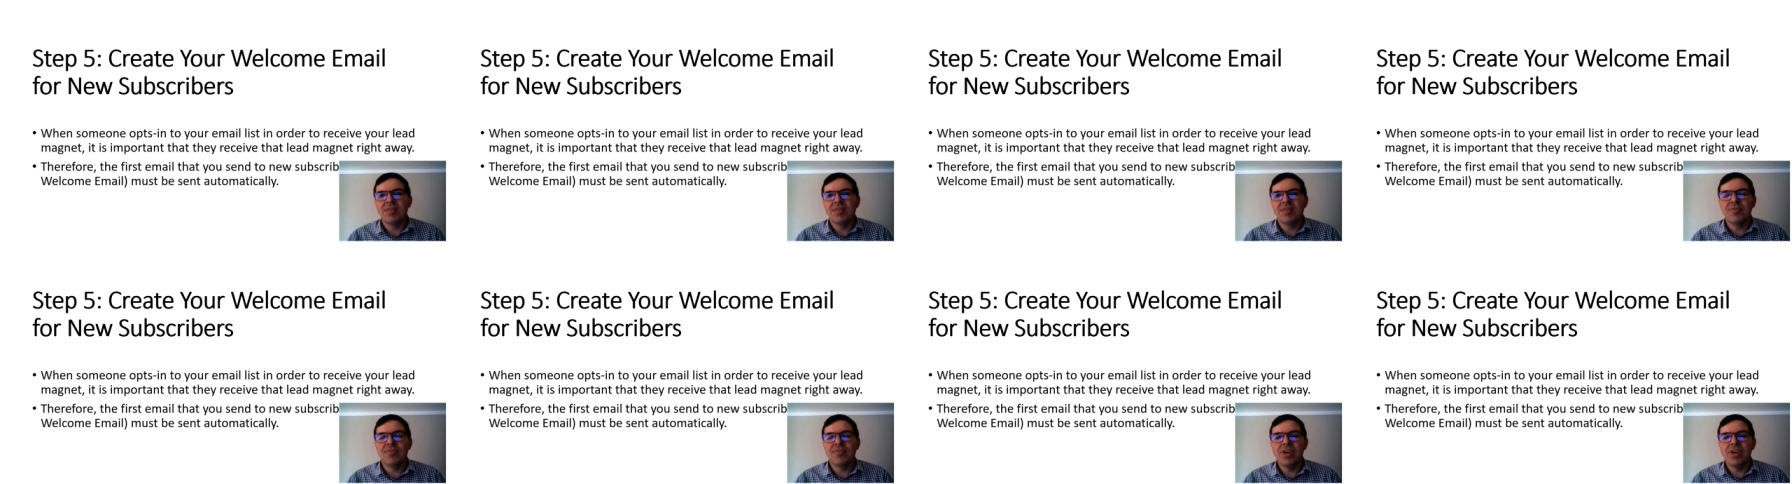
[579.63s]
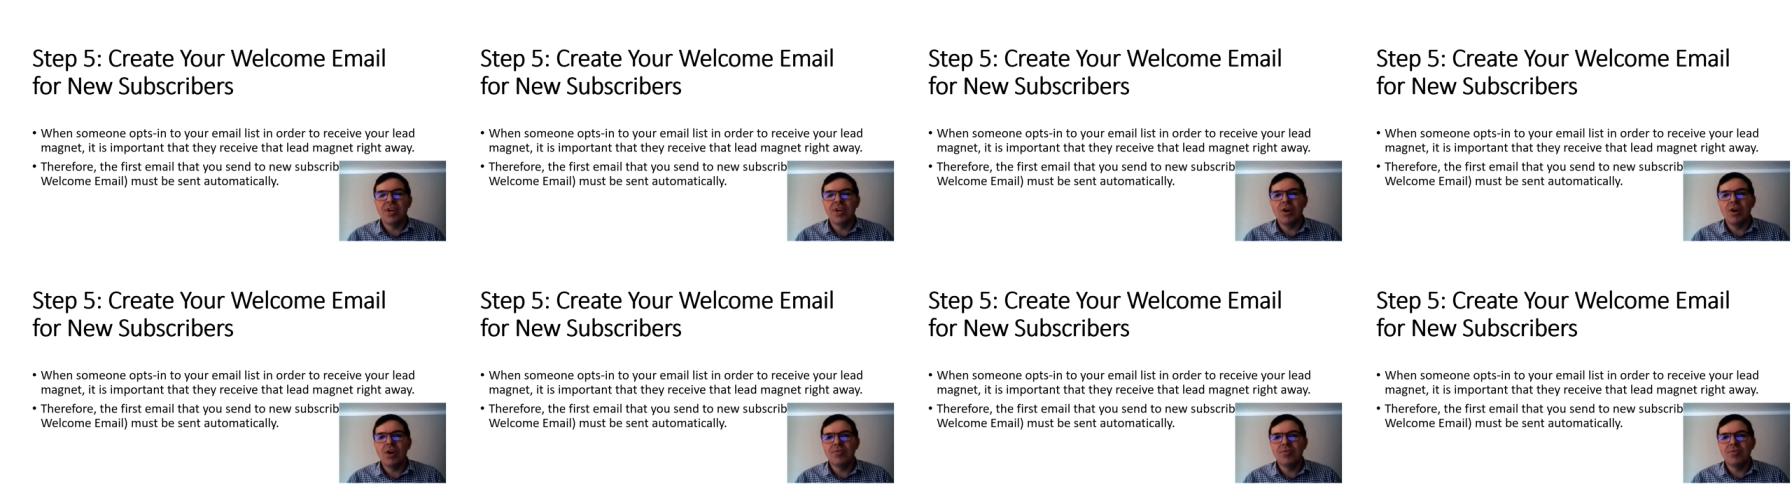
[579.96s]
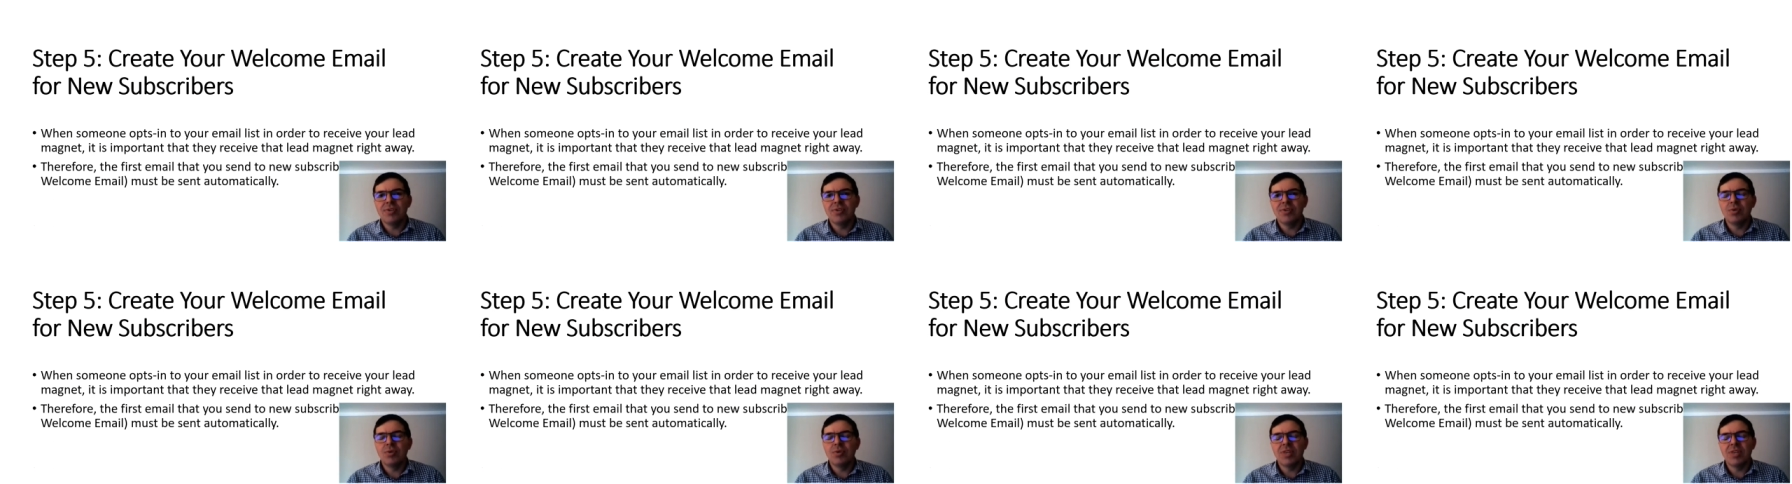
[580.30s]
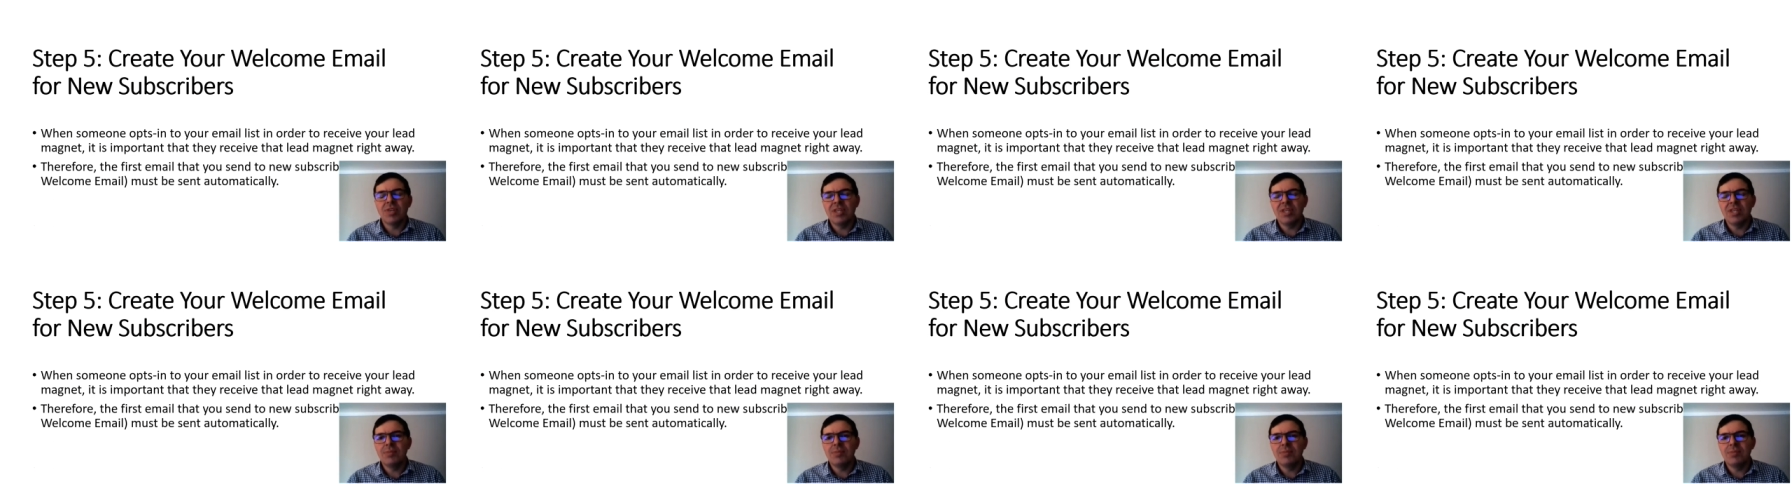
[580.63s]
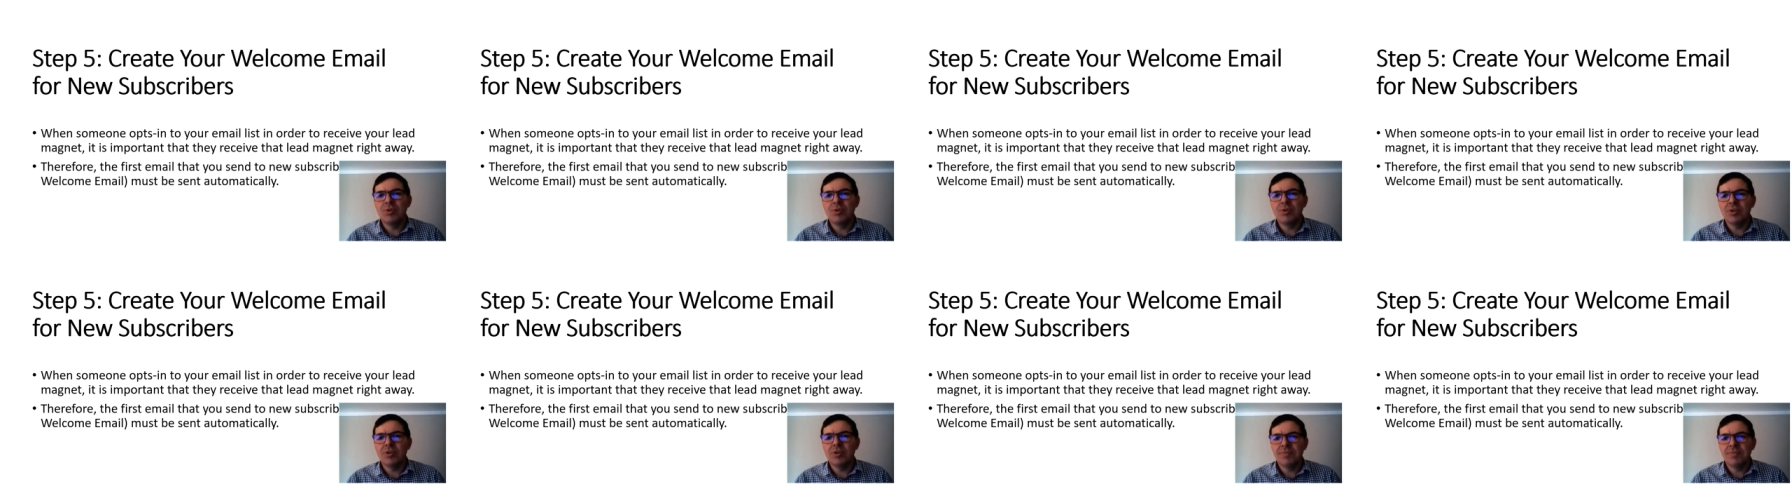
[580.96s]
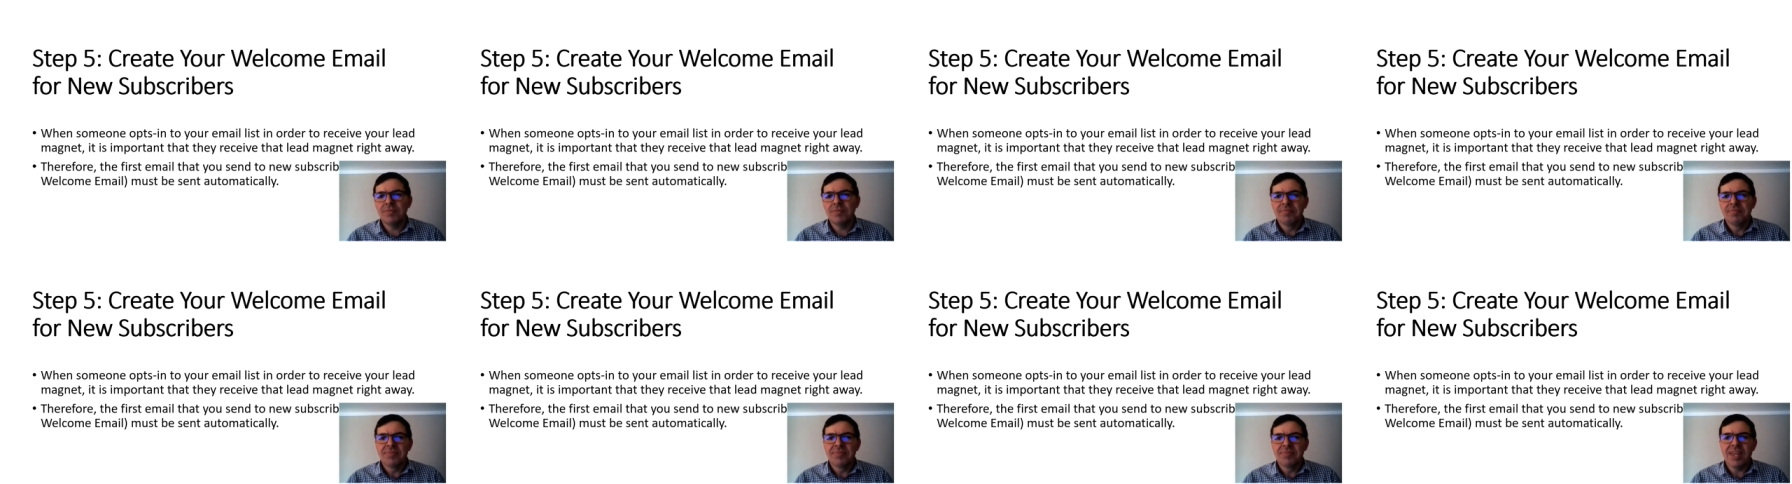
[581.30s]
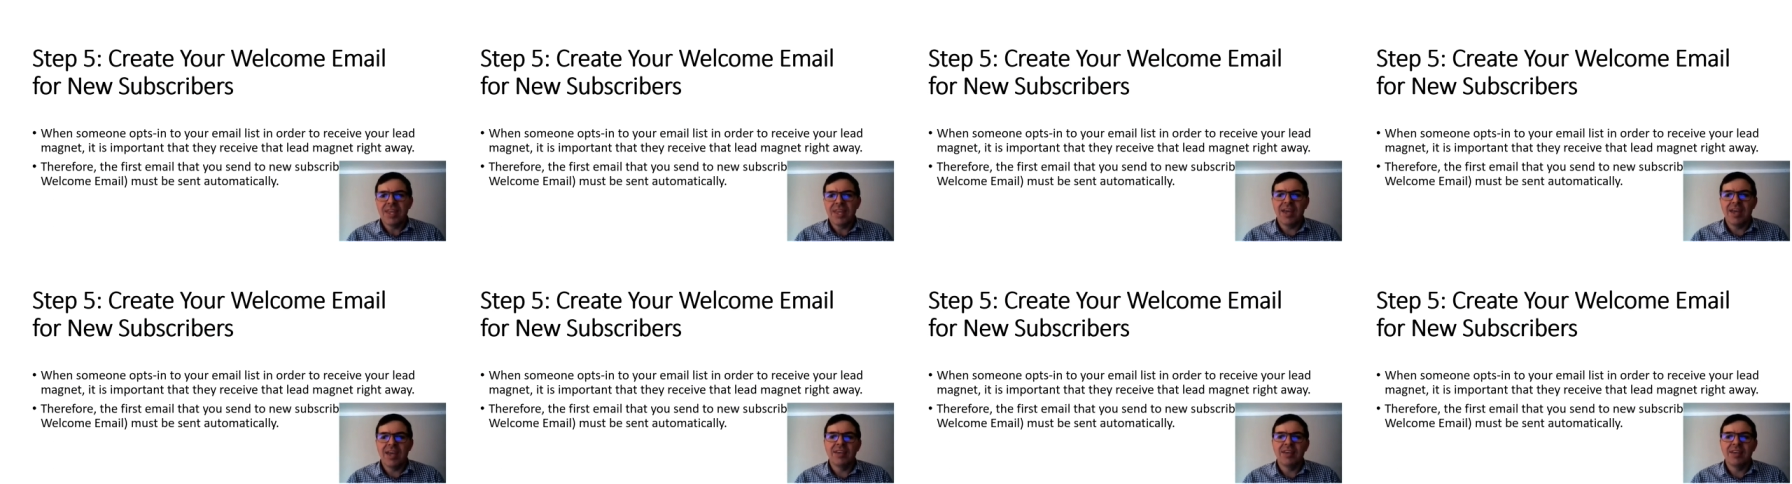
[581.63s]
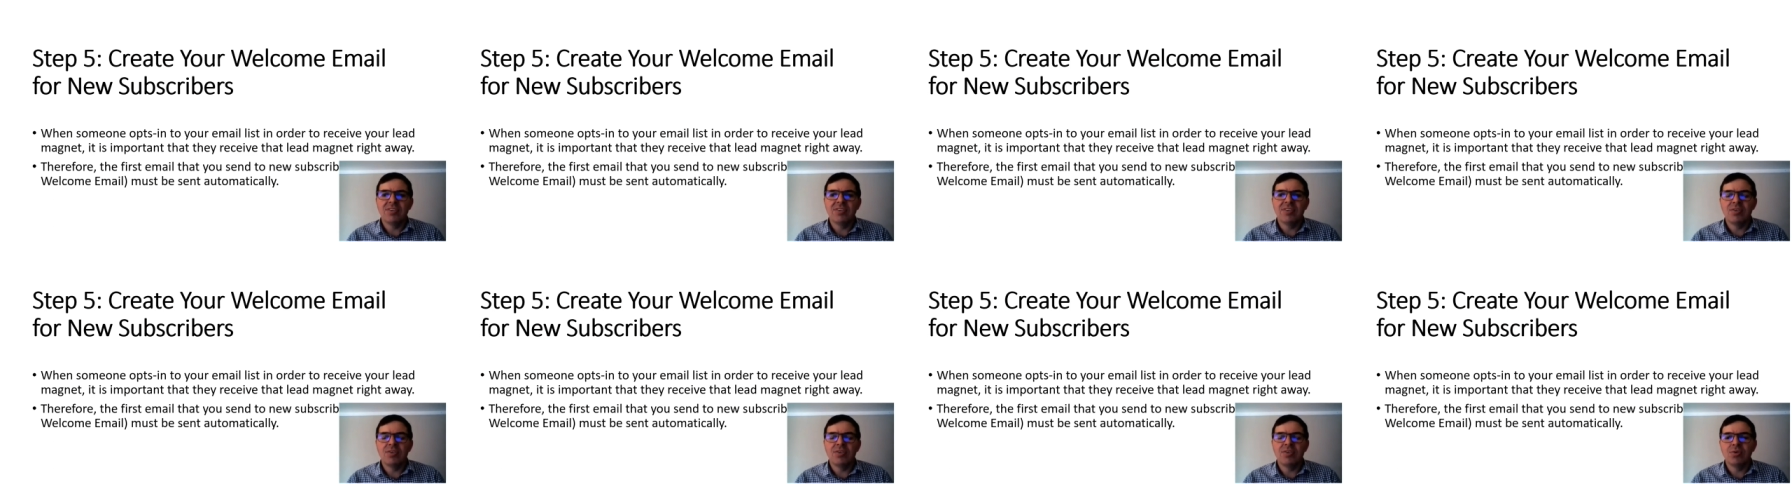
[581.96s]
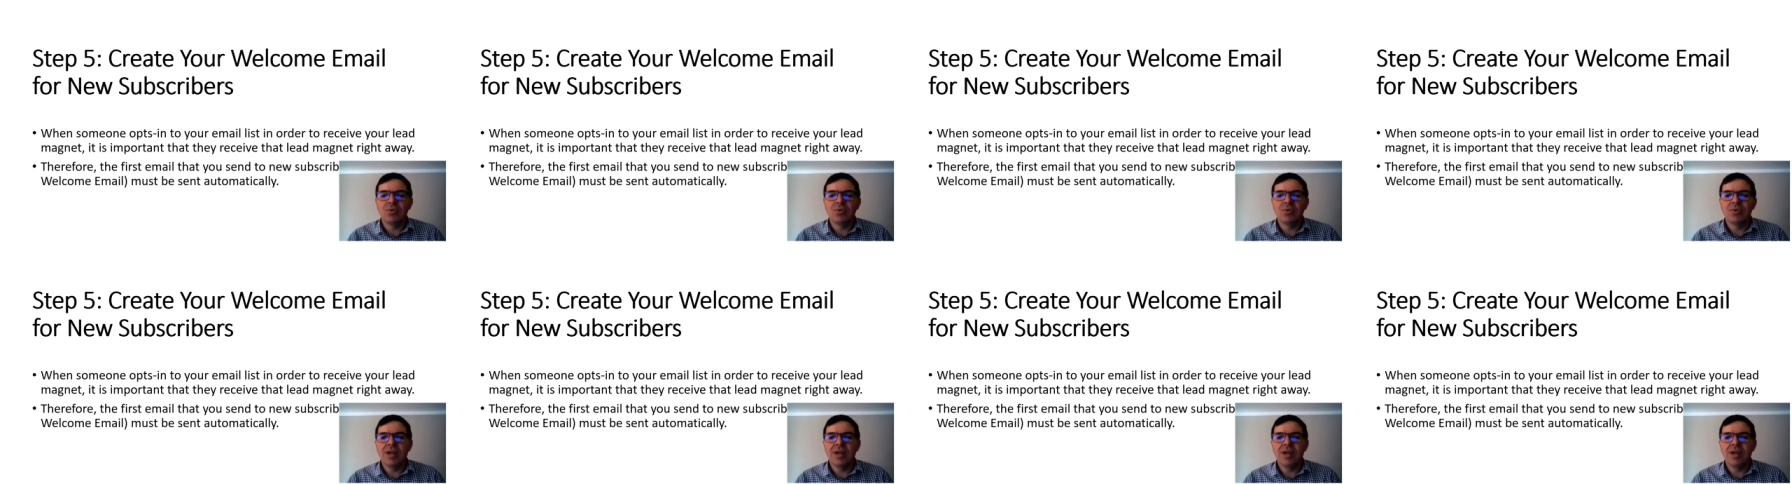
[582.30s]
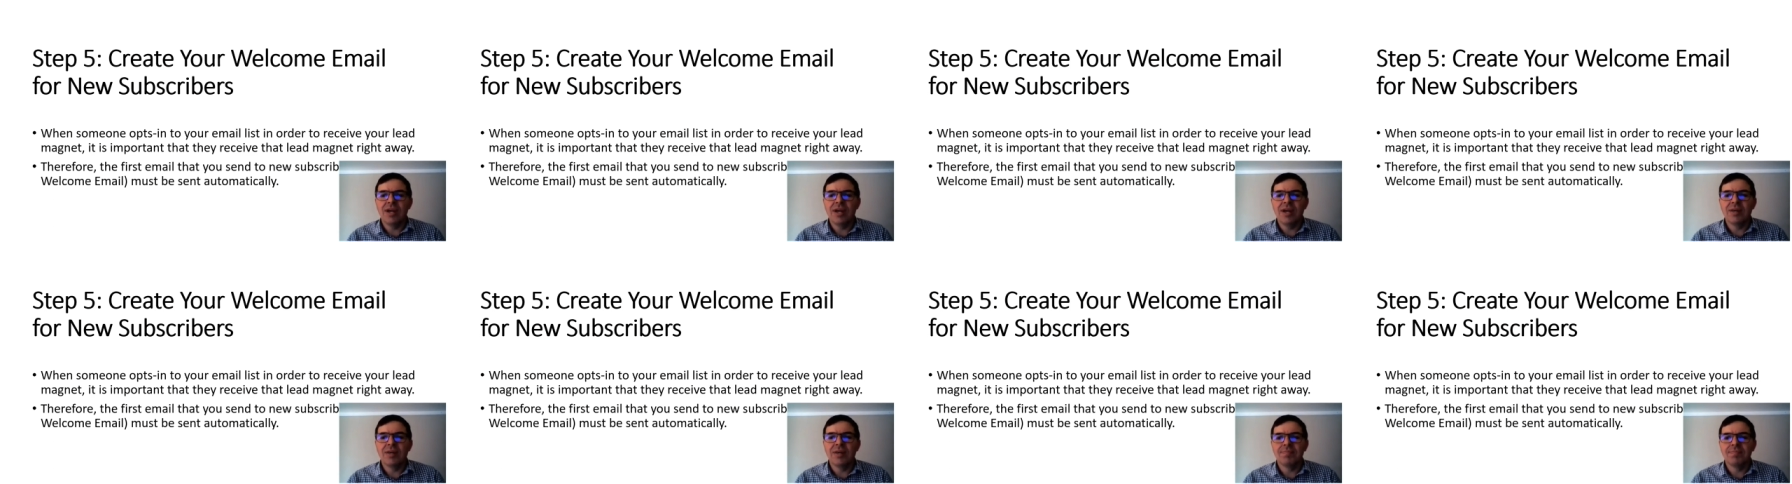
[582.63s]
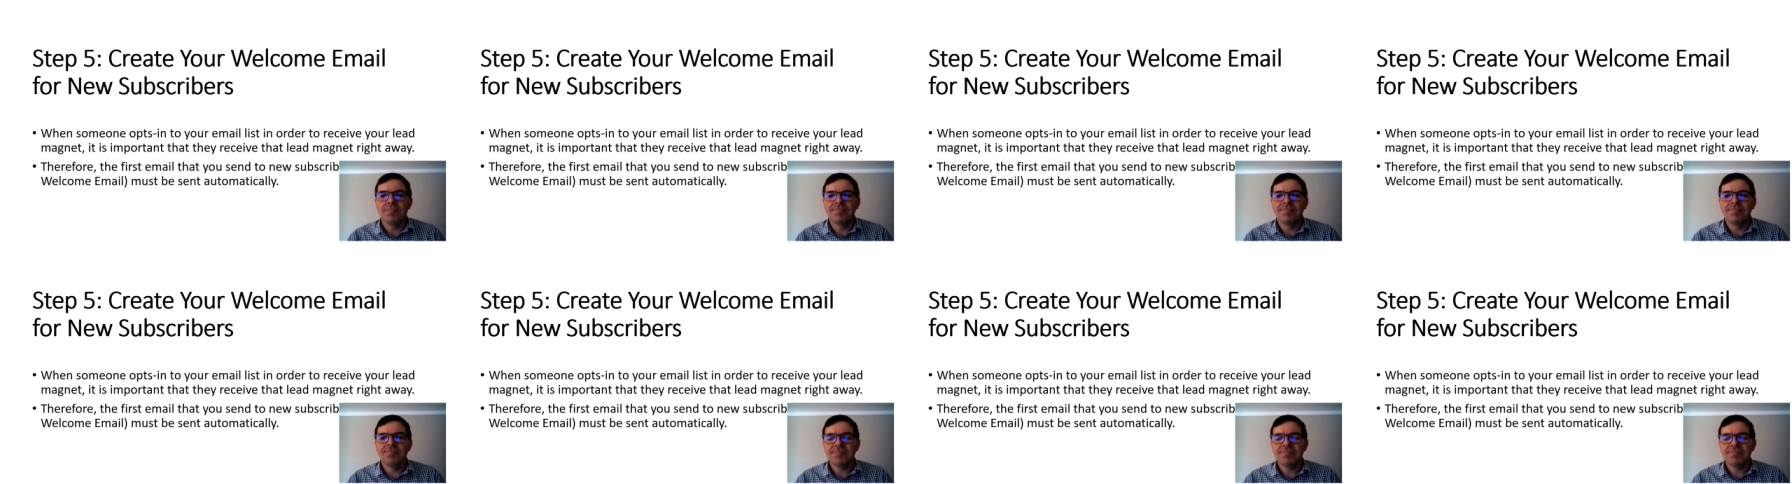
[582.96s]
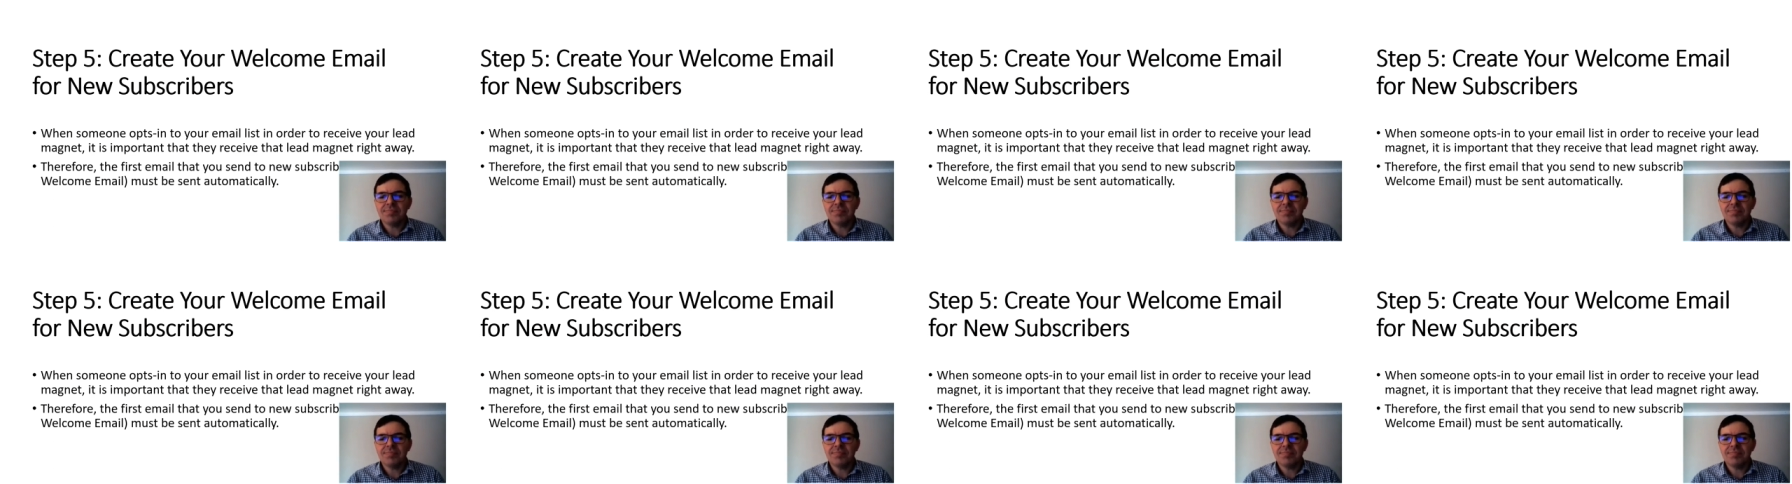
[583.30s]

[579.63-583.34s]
the, free offer or the ebook. And you um,